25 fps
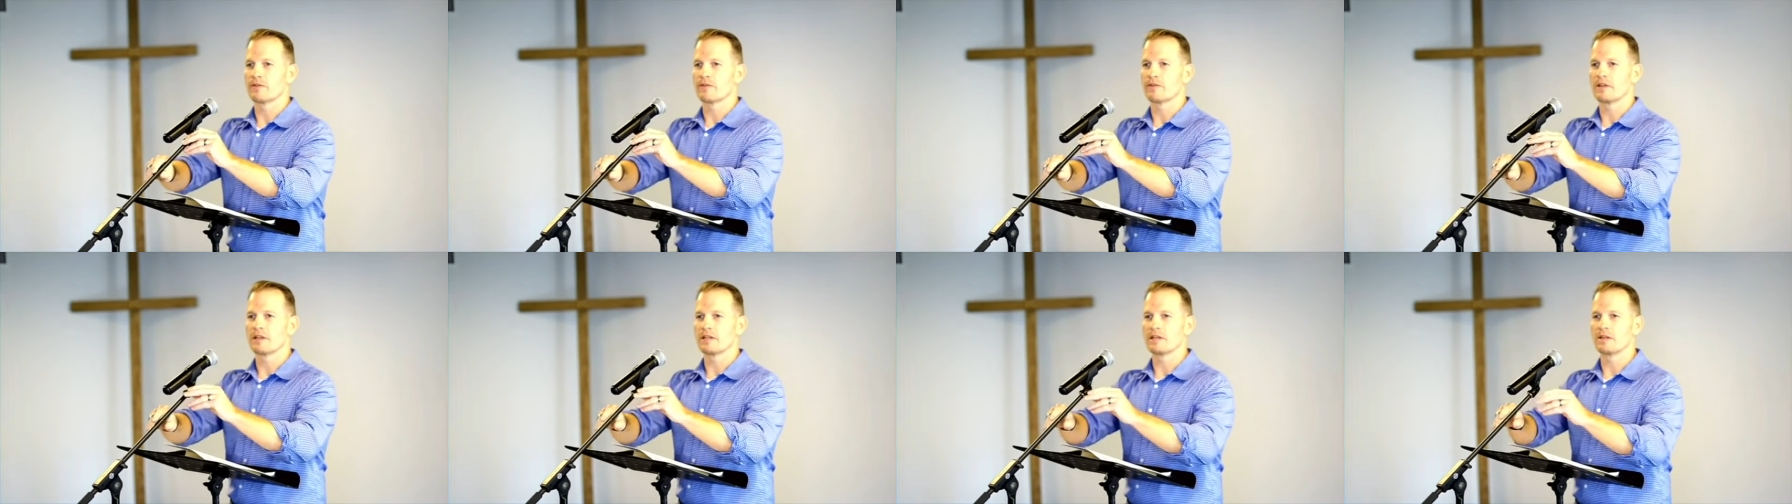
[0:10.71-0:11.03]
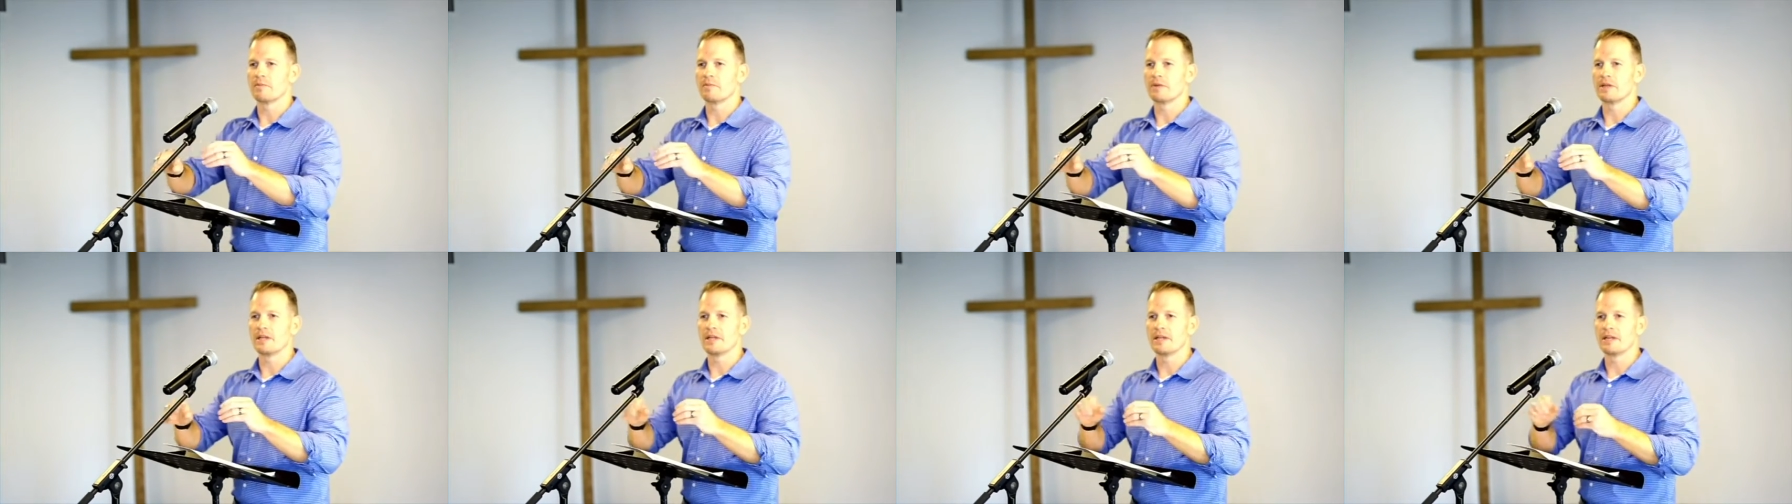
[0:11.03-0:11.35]
thing to
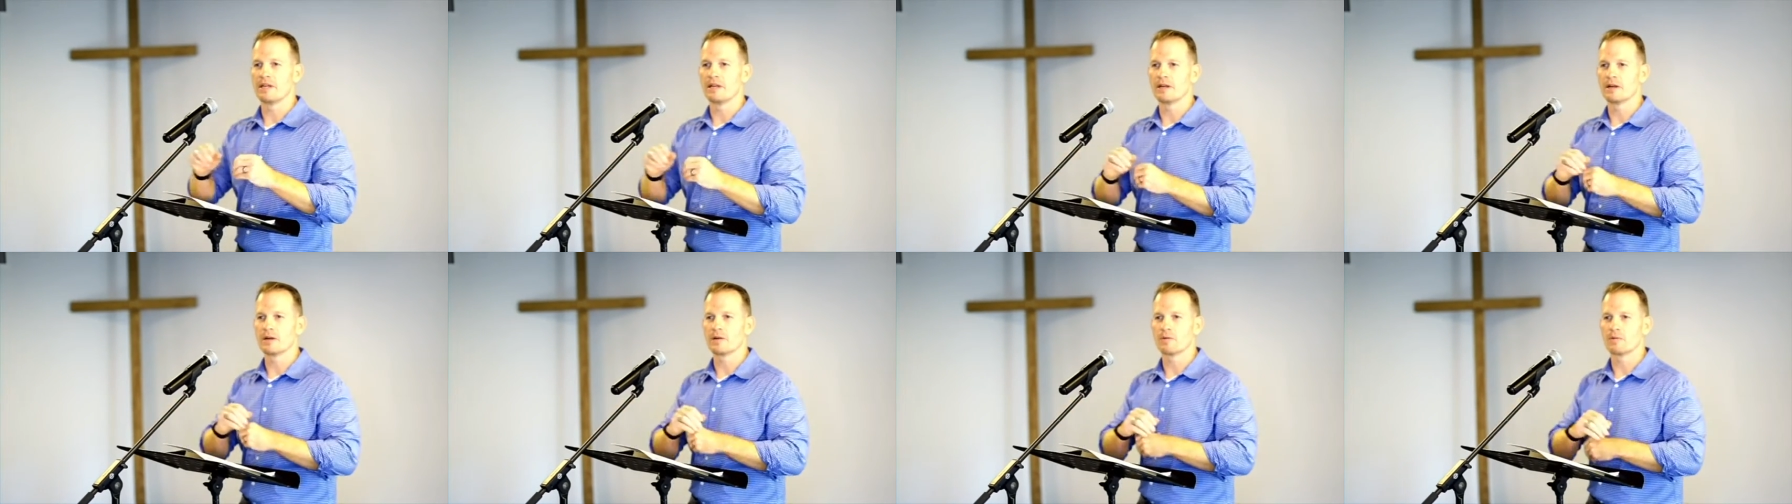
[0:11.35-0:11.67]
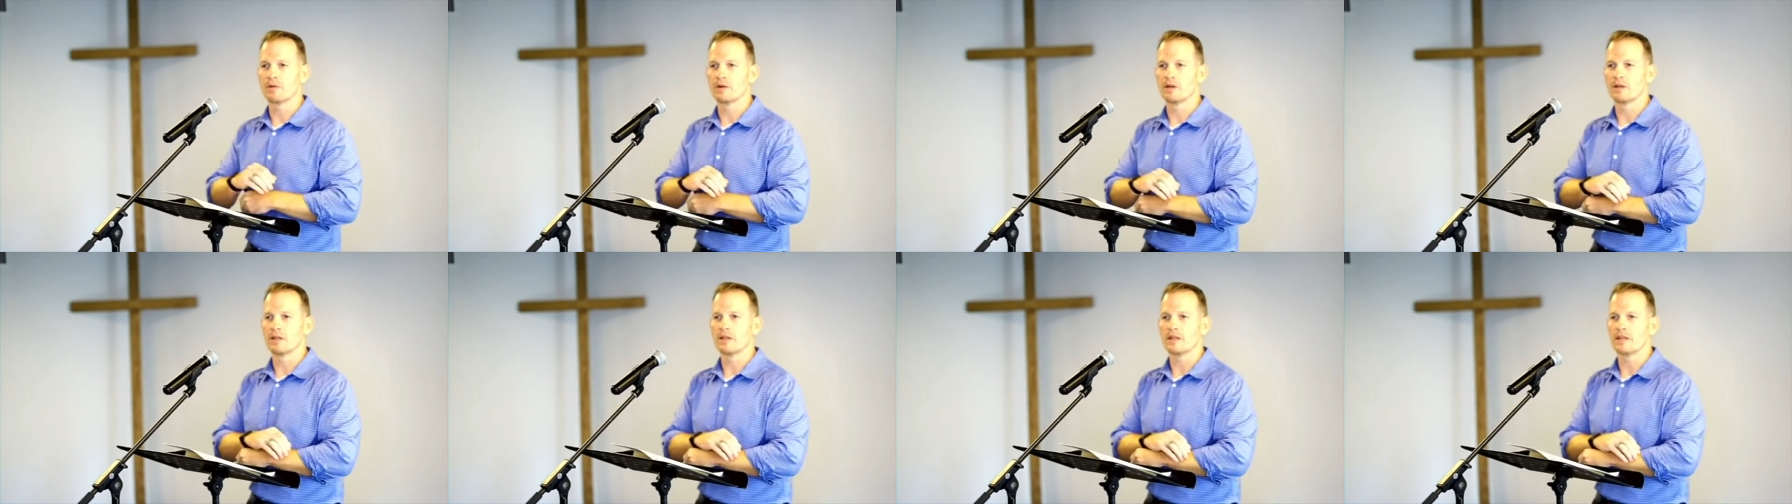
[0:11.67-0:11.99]
be here
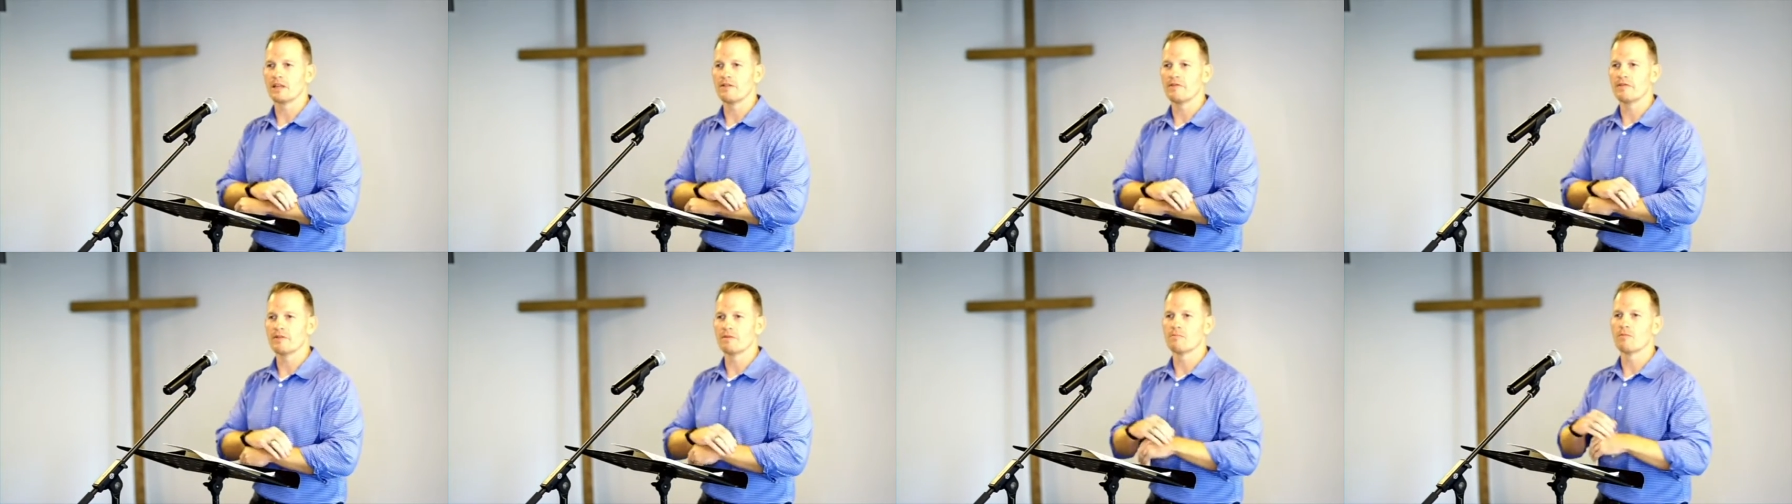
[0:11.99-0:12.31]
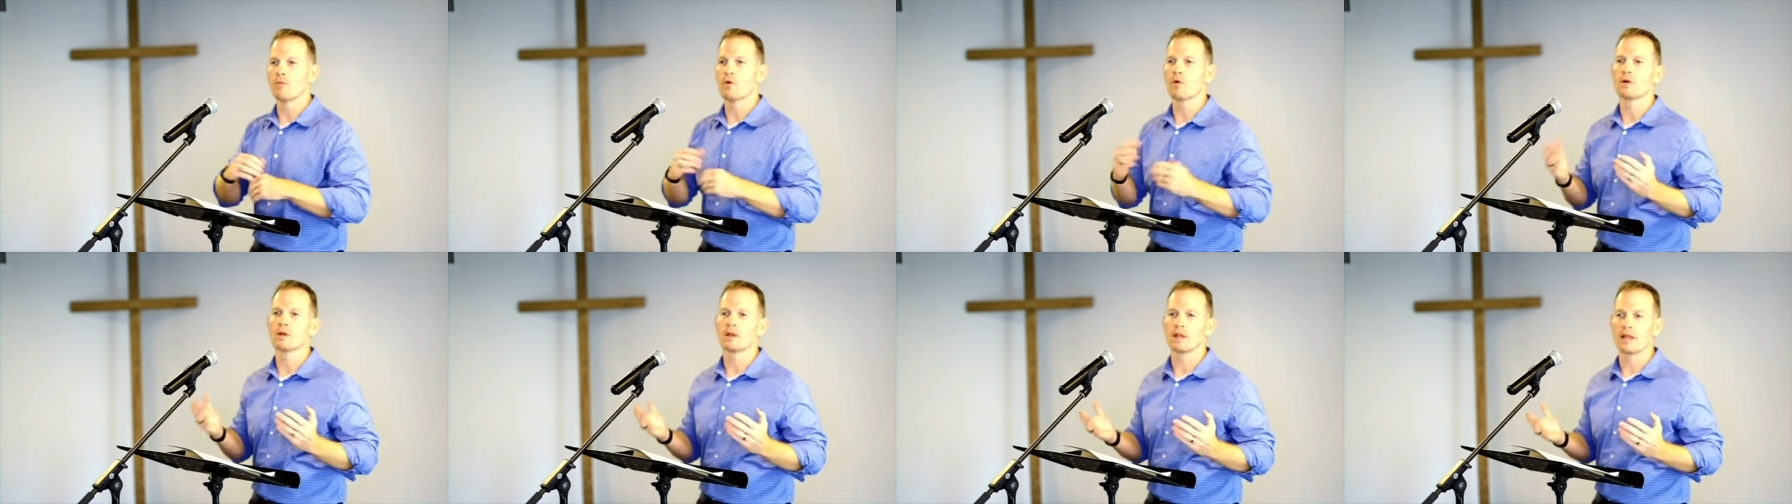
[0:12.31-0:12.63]
with even
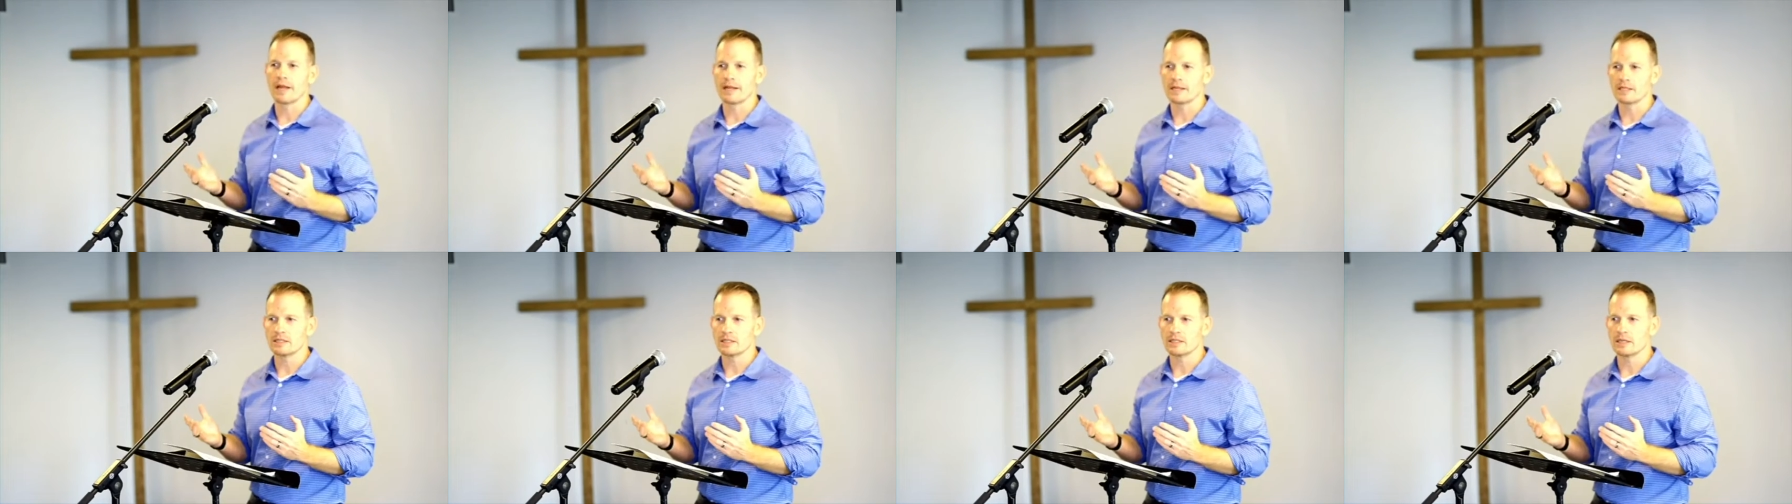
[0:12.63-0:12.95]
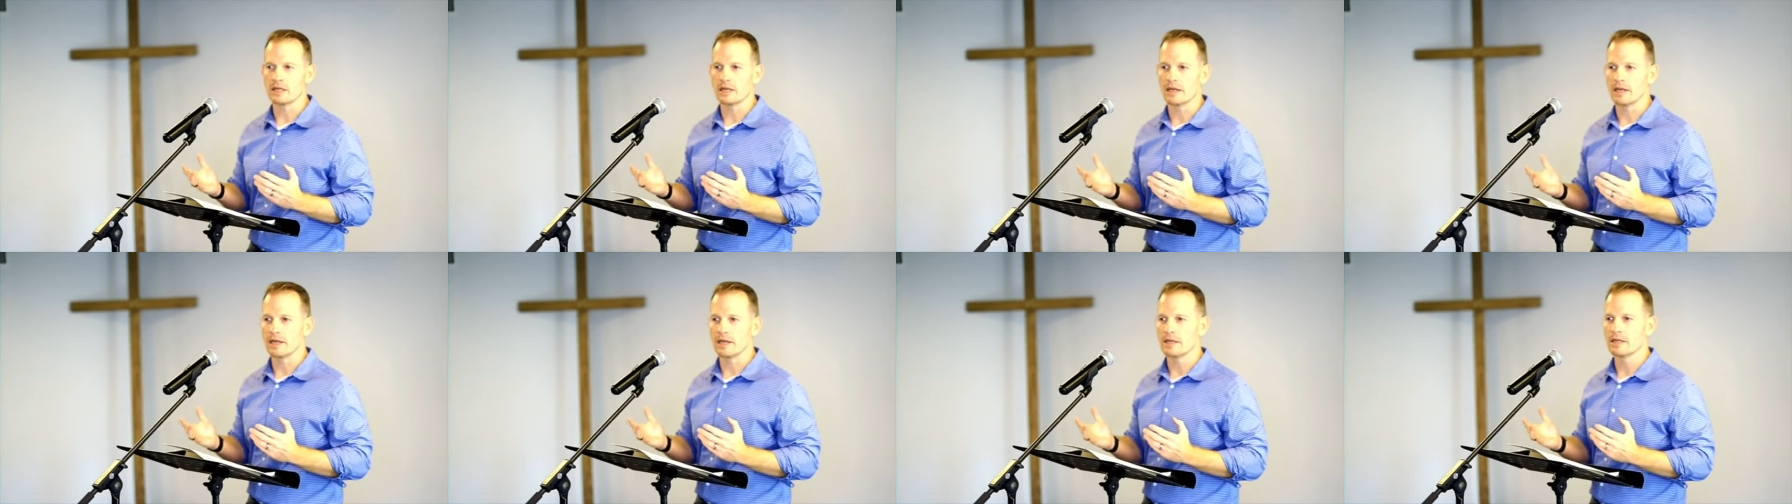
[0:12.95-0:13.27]
more light
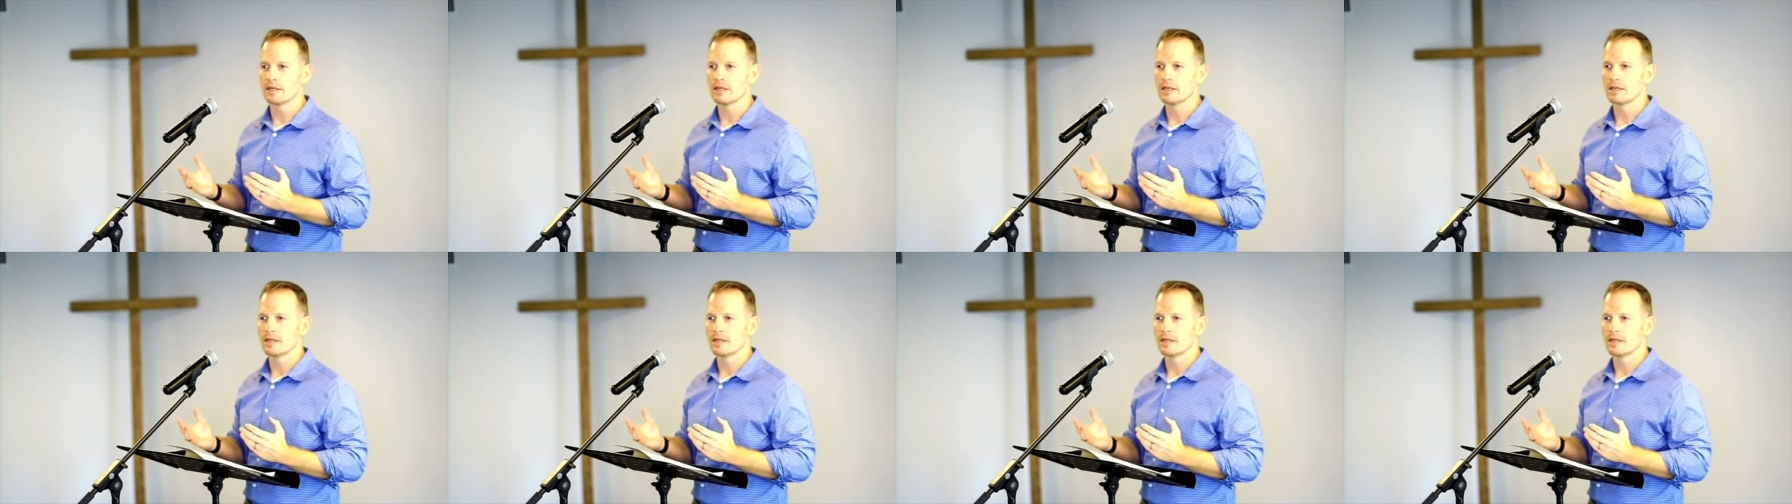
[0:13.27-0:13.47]
today.